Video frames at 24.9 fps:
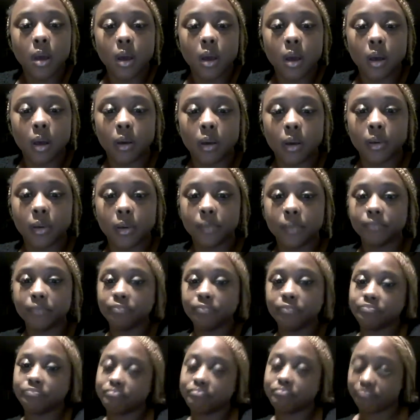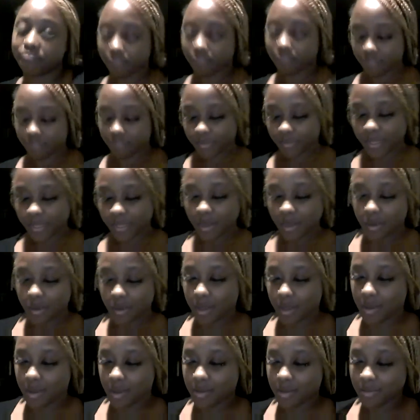So
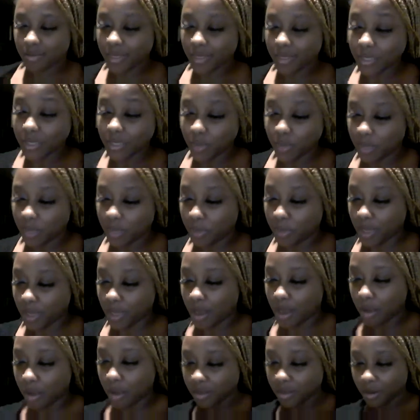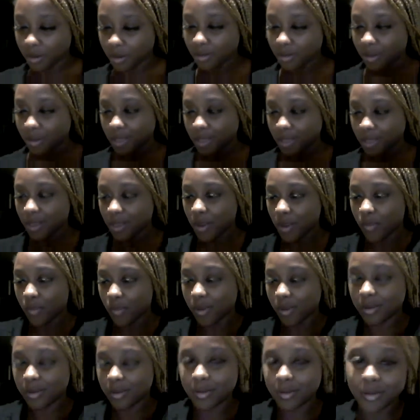yeah, just wanted to put that out there because I don't
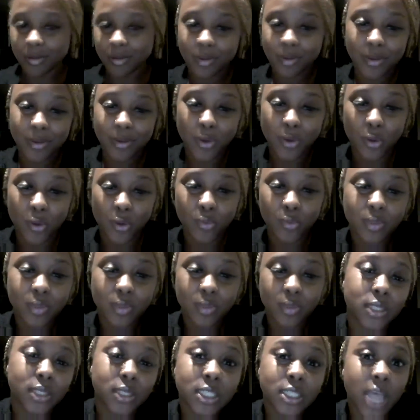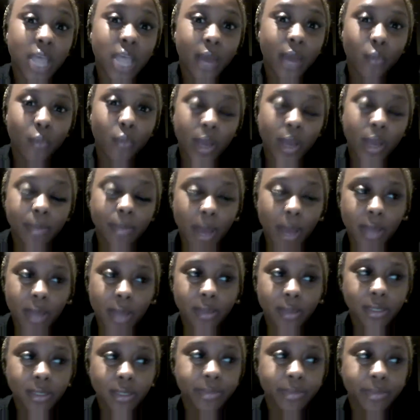want, to shy away
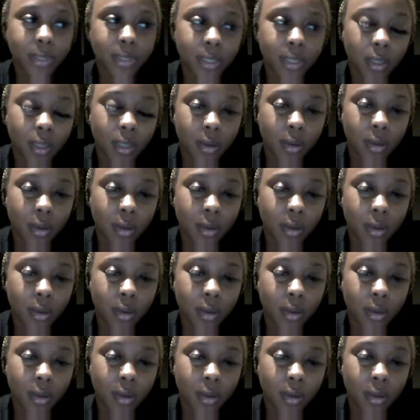buyers, but